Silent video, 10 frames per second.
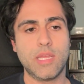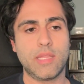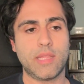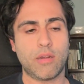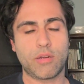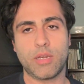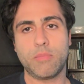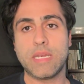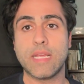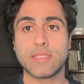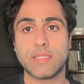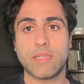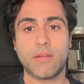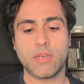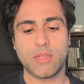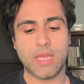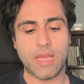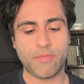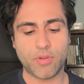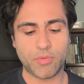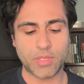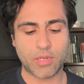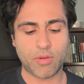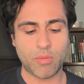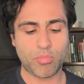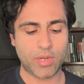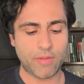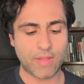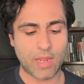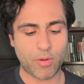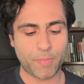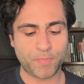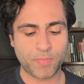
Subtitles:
that are going to be necessary to have a really great pretty flower.